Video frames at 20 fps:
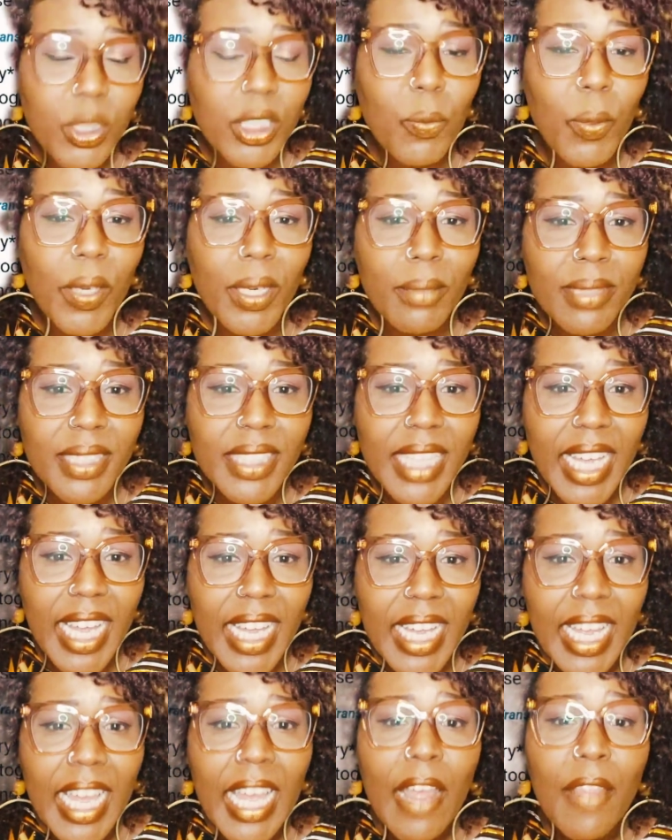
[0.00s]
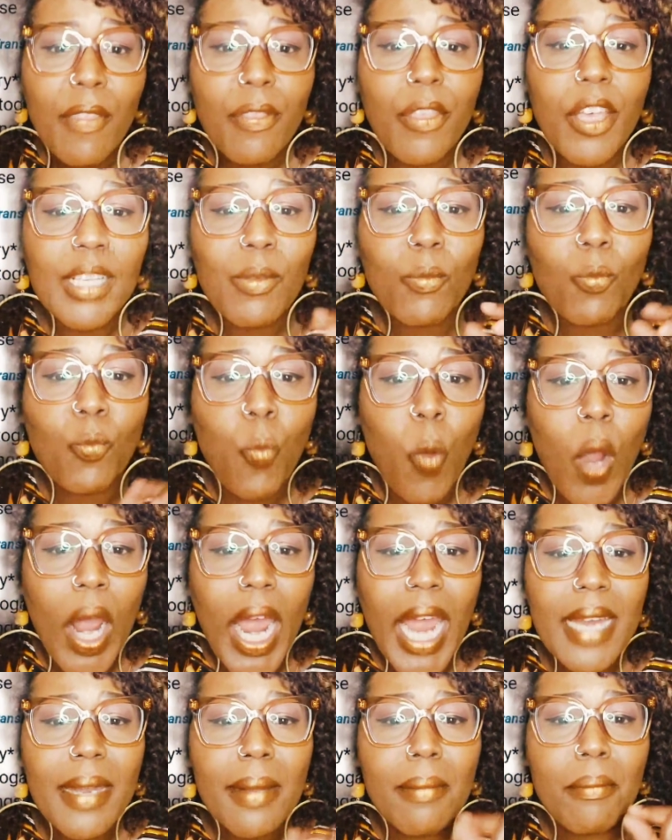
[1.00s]
see what I'm saying? The
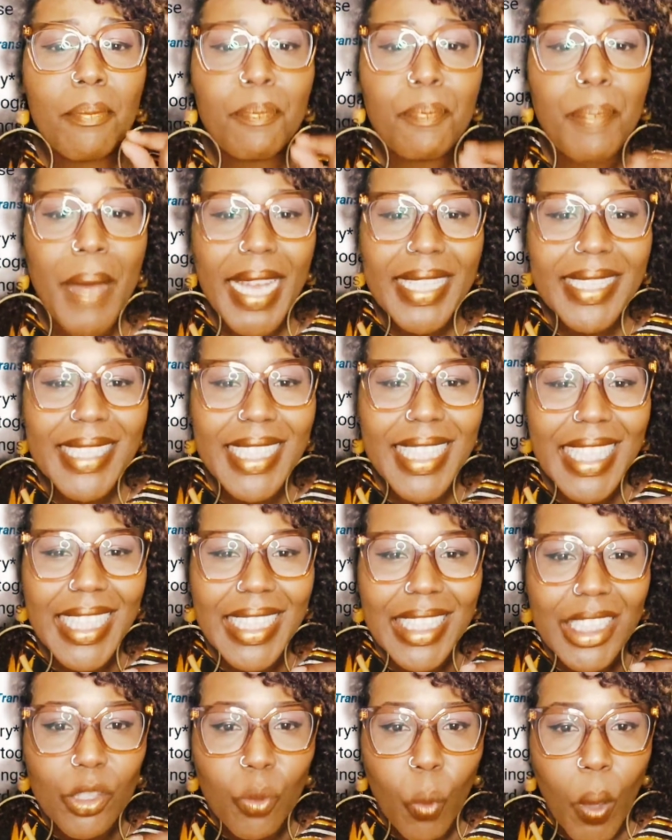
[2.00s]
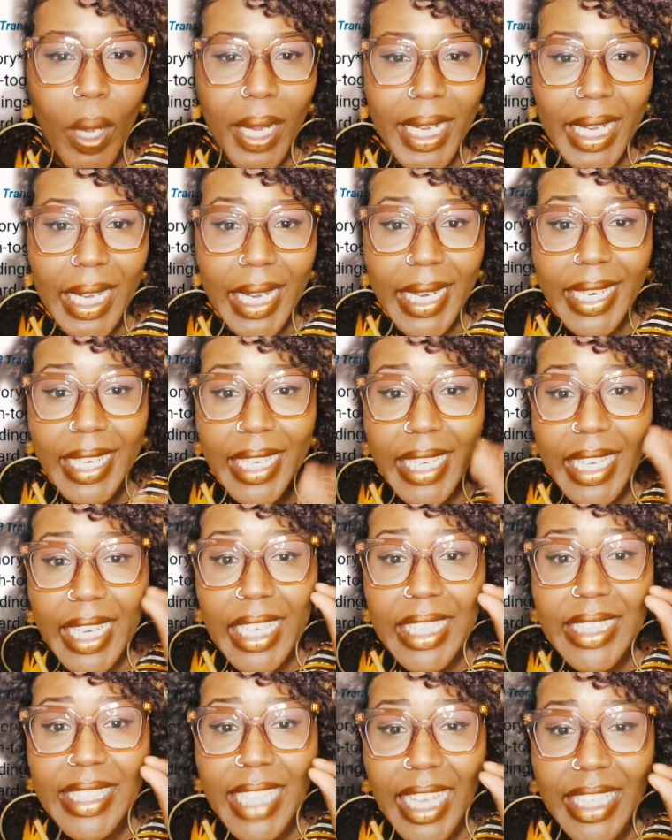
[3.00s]
word bati in Swahili
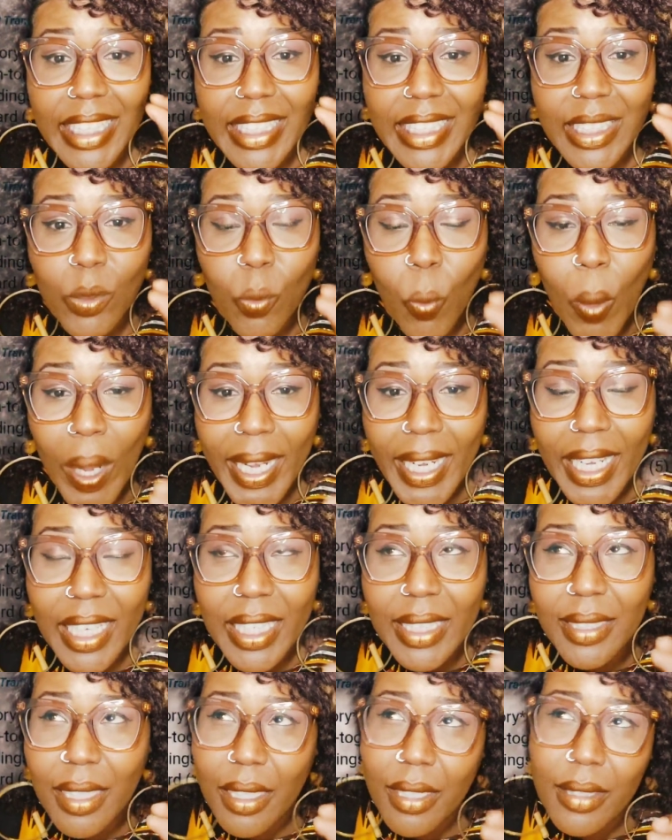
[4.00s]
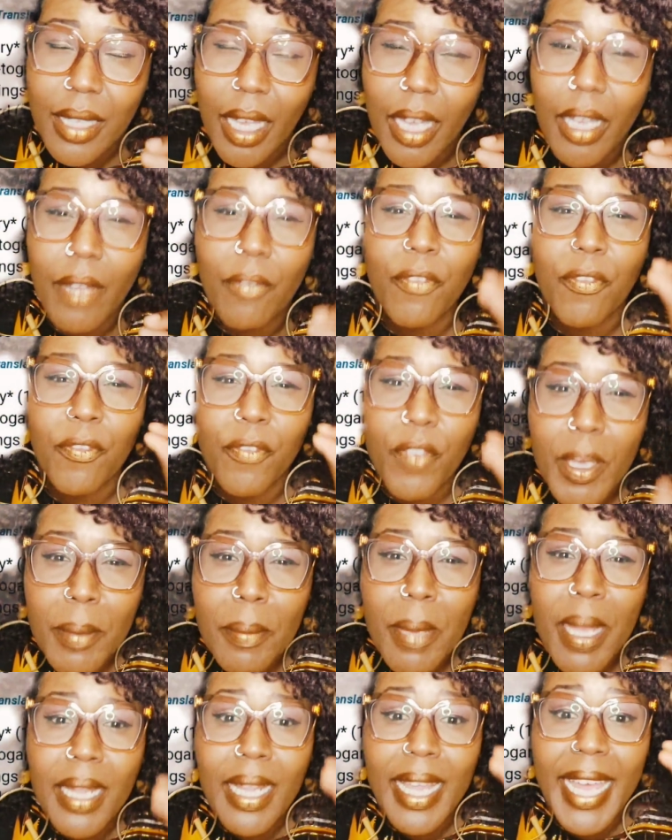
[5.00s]
is a
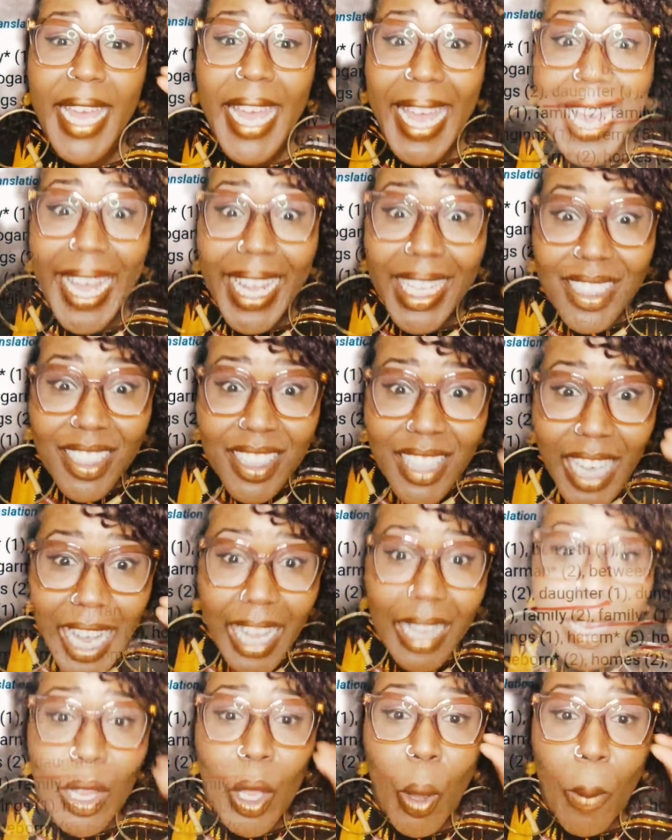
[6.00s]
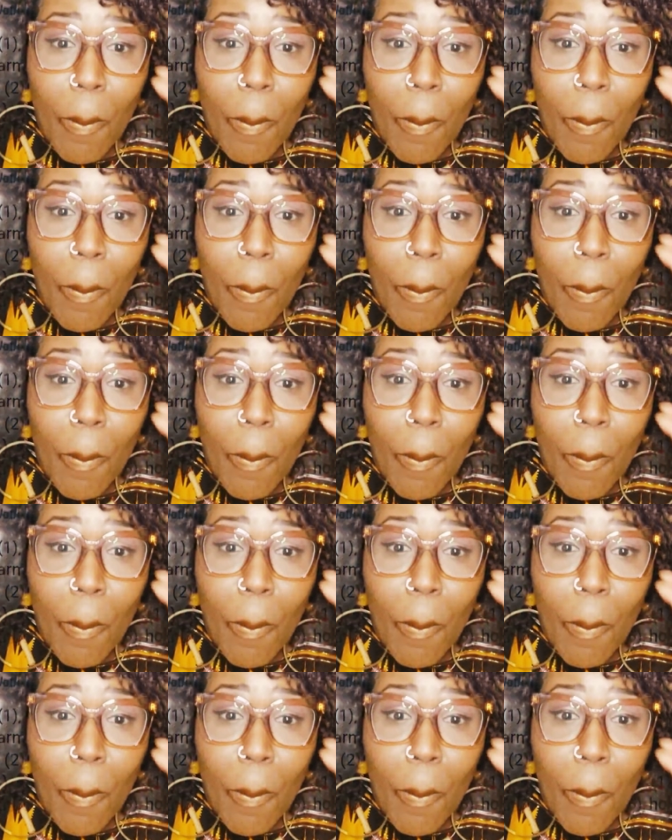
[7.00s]
female hairstyle.